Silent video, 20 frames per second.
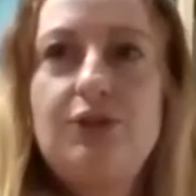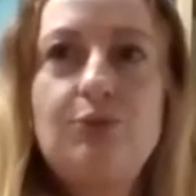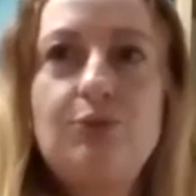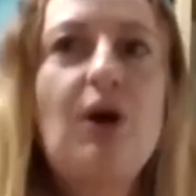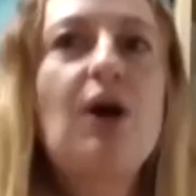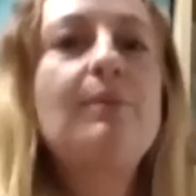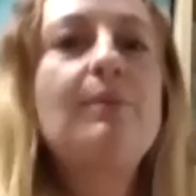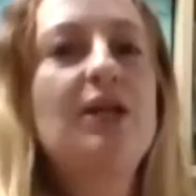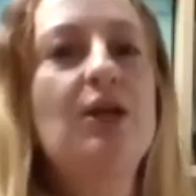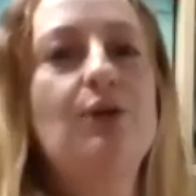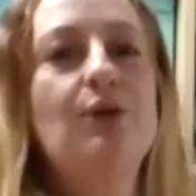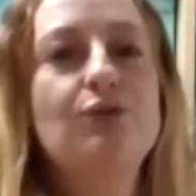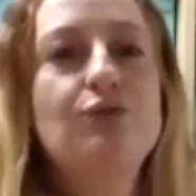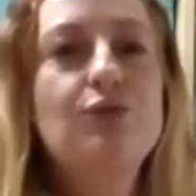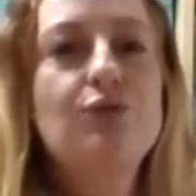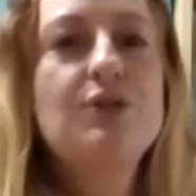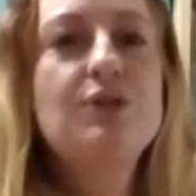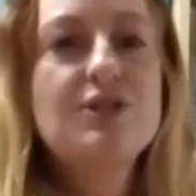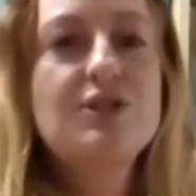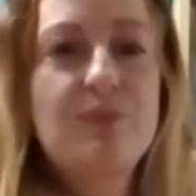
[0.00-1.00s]
you might be going
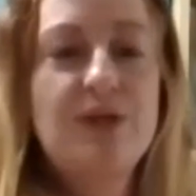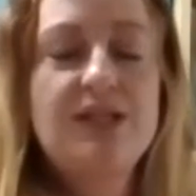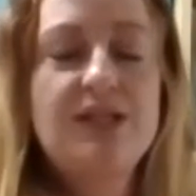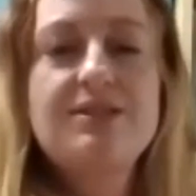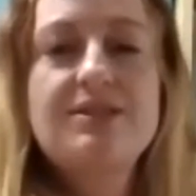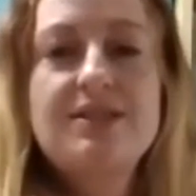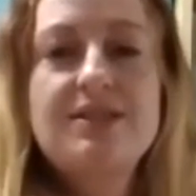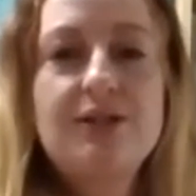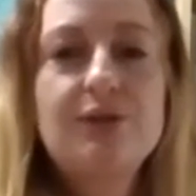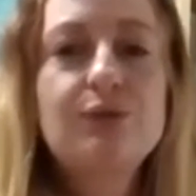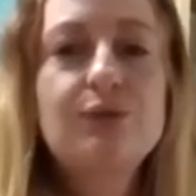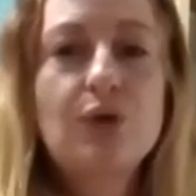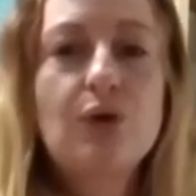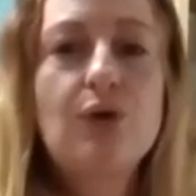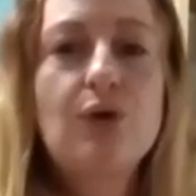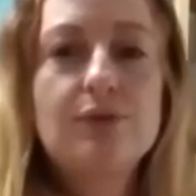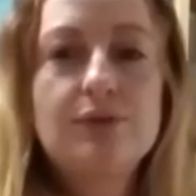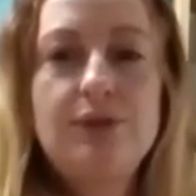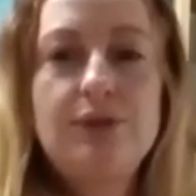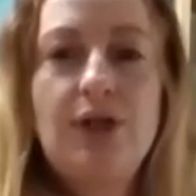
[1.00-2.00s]
through this, but it's still
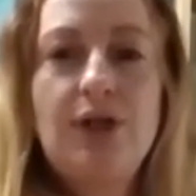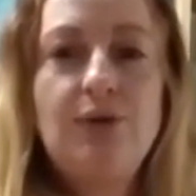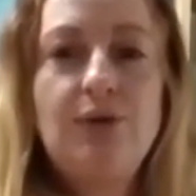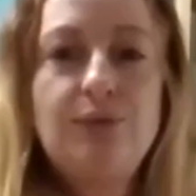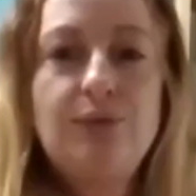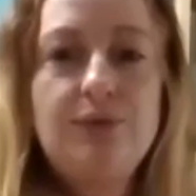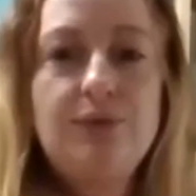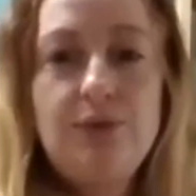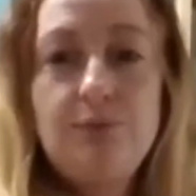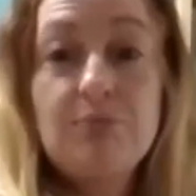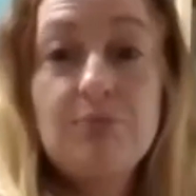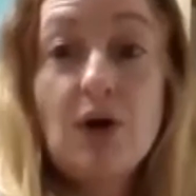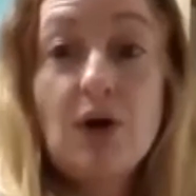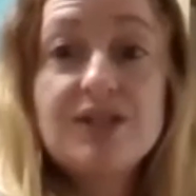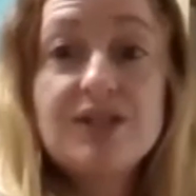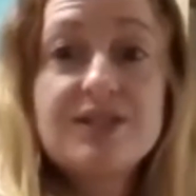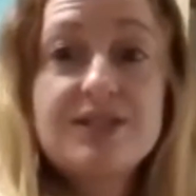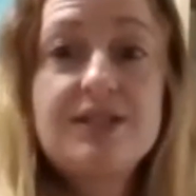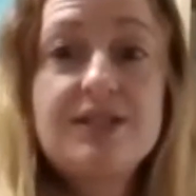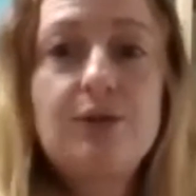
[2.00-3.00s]
not, you know, you
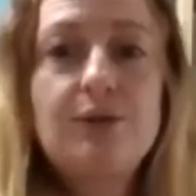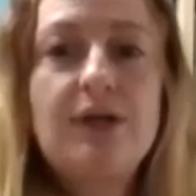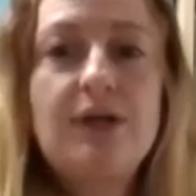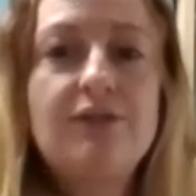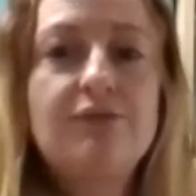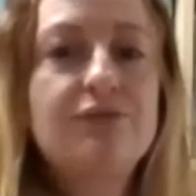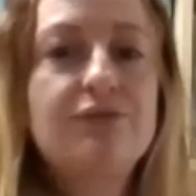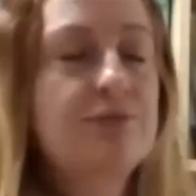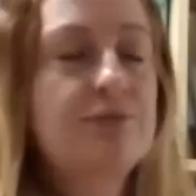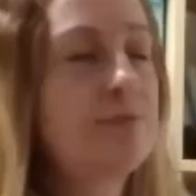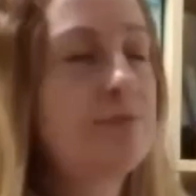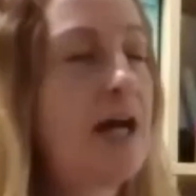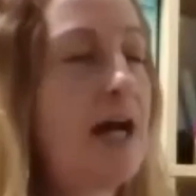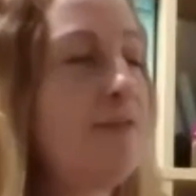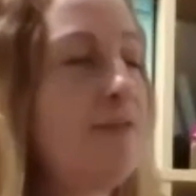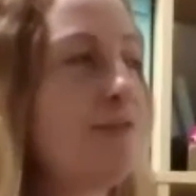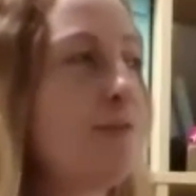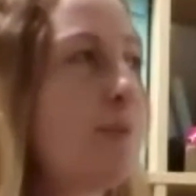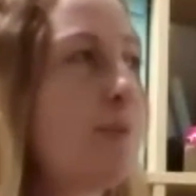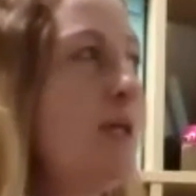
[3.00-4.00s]
might still have
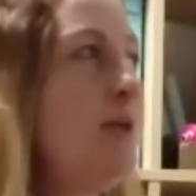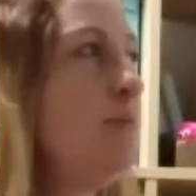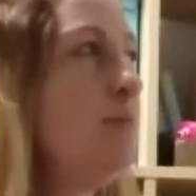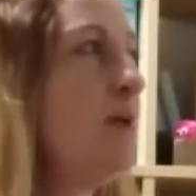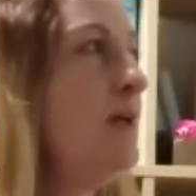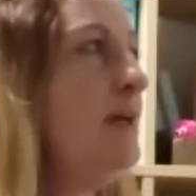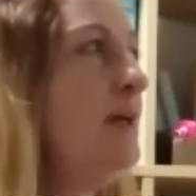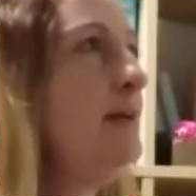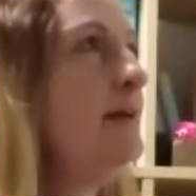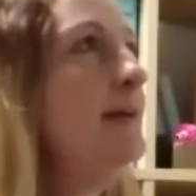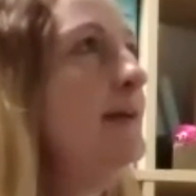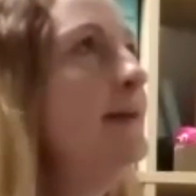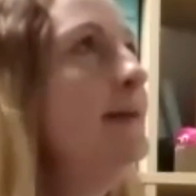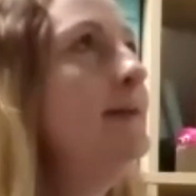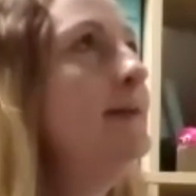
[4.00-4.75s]
the baby.